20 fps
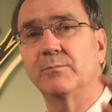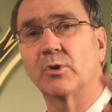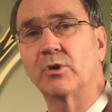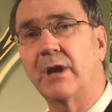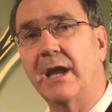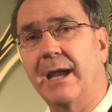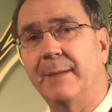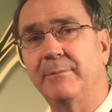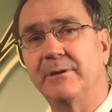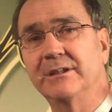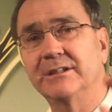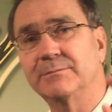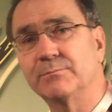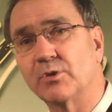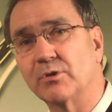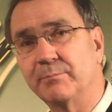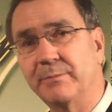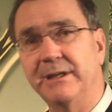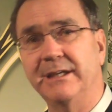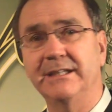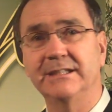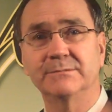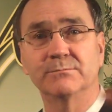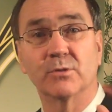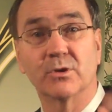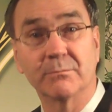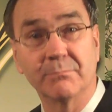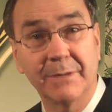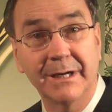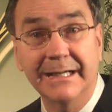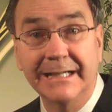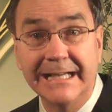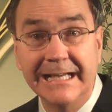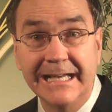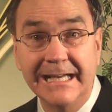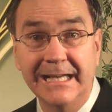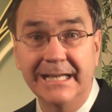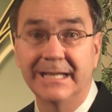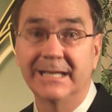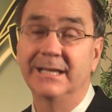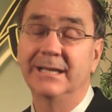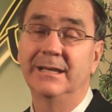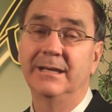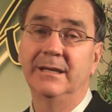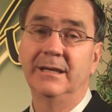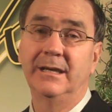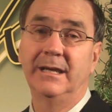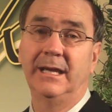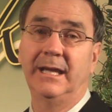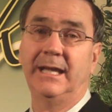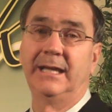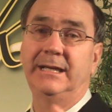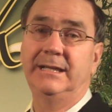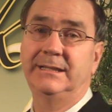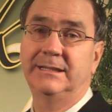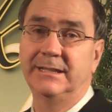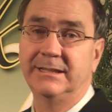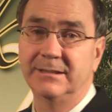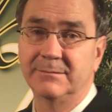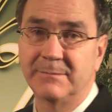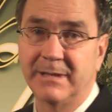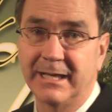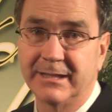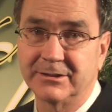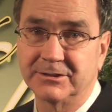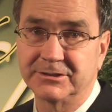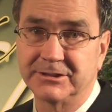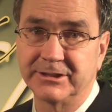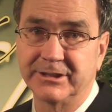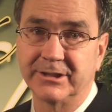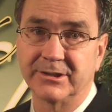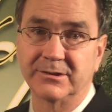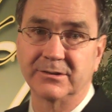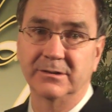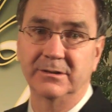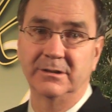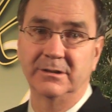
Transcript: more happiness, more peace, more money, anything that matters to you.